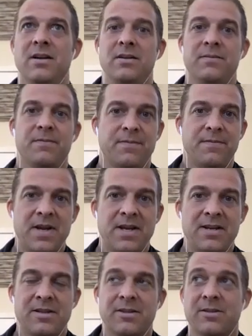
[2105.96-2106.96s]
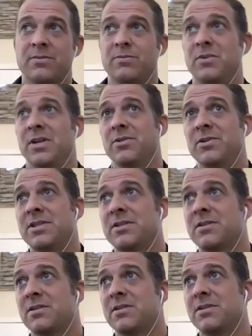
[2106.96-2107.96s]
faith, whether
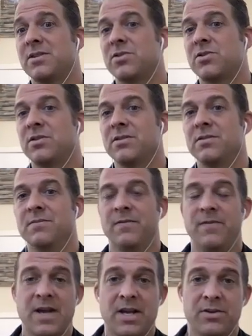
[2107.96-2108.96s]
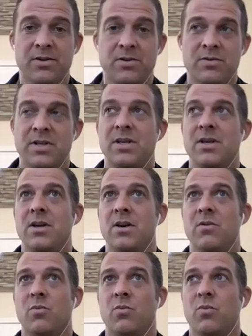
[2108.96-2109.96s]
it's a certain value,
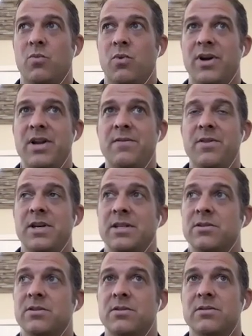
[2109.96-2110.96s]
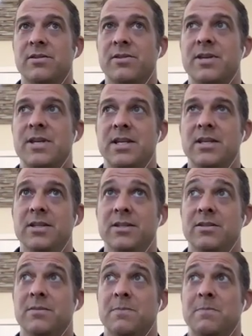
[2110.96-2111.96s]
whatever that certain thing
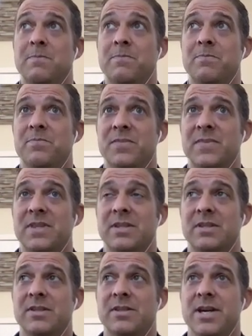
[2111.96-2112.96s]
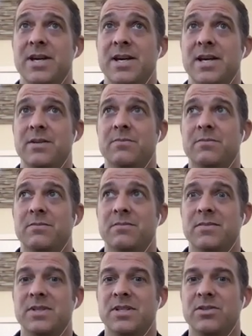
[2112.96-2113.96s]
is that
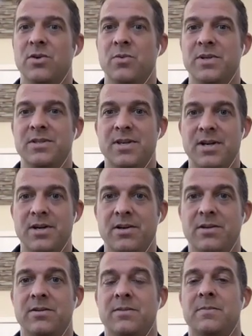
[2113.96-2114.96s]
is always there.